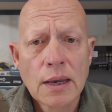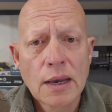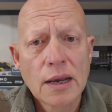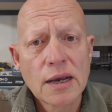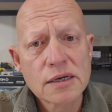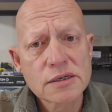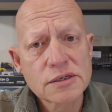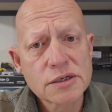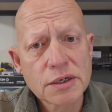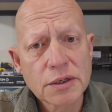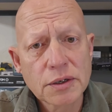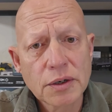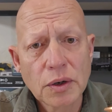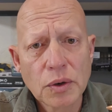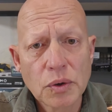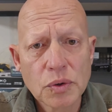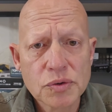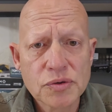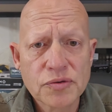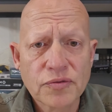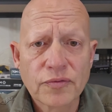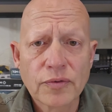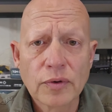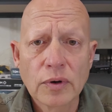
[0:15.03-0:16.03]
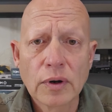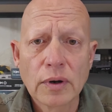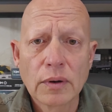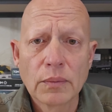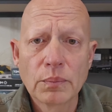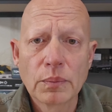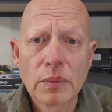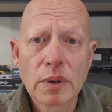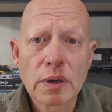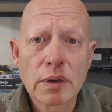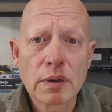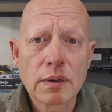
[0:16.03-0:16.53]
as it goes
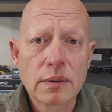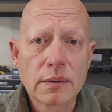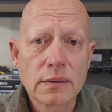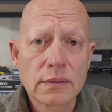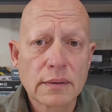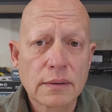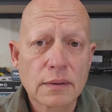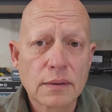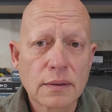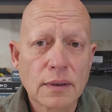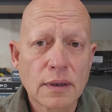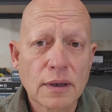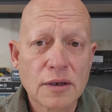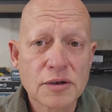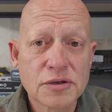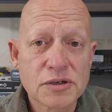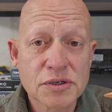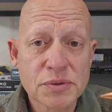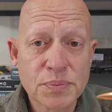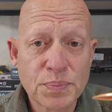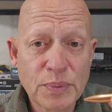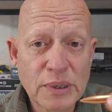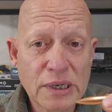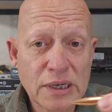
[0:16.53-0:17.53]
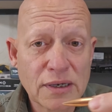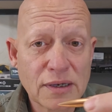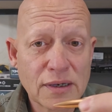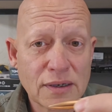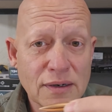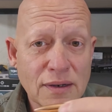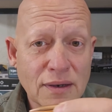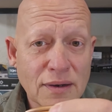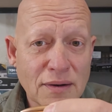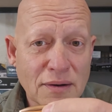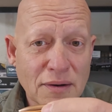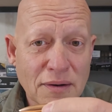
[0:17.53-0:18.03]
from a
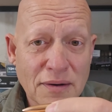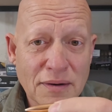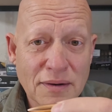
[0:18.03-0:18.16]
speed